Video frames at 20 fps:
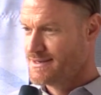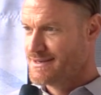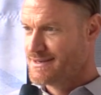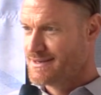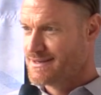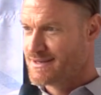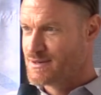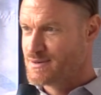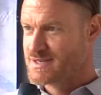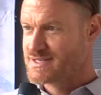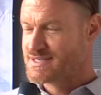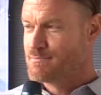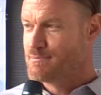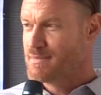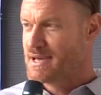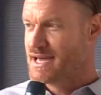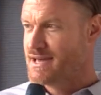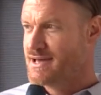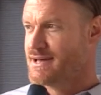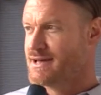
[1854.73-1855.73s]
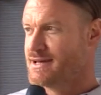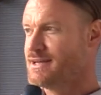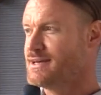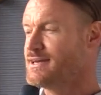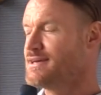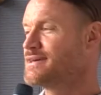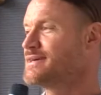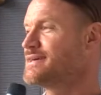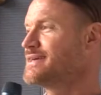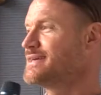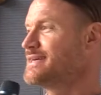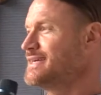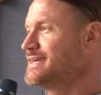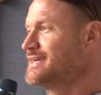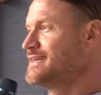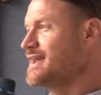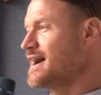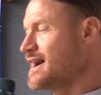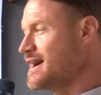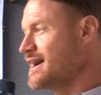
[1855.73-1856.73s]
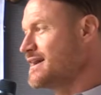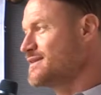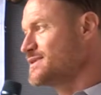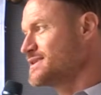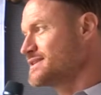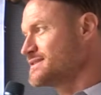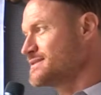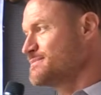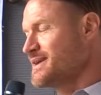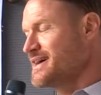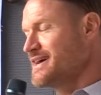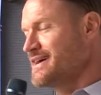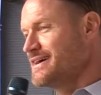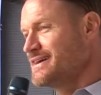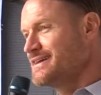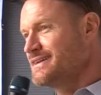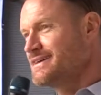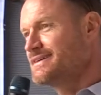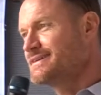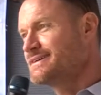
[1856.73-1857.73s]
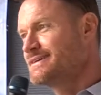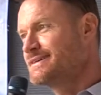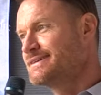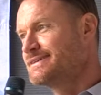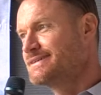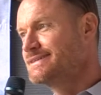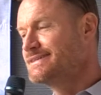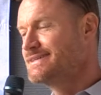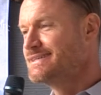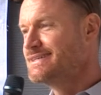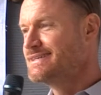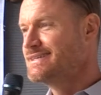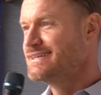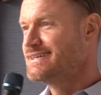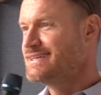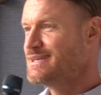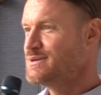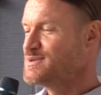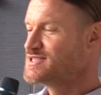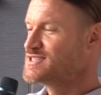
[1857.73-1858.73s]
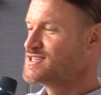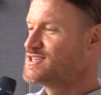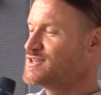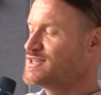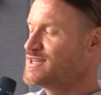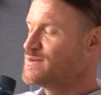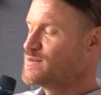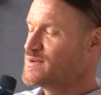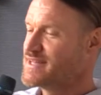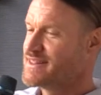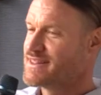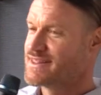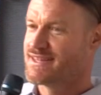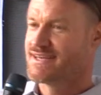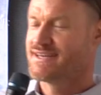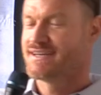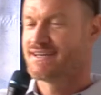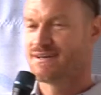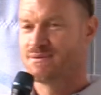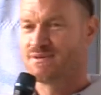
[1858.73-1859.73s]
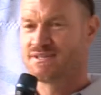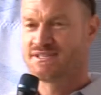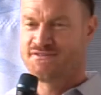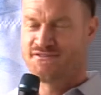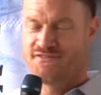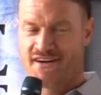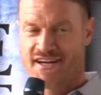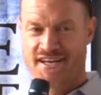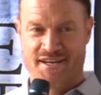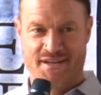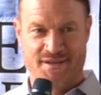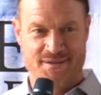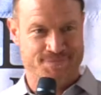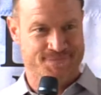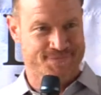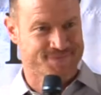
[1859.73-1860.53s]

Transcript: There was a man, an Irish man. He was good at one thing. It was fighting.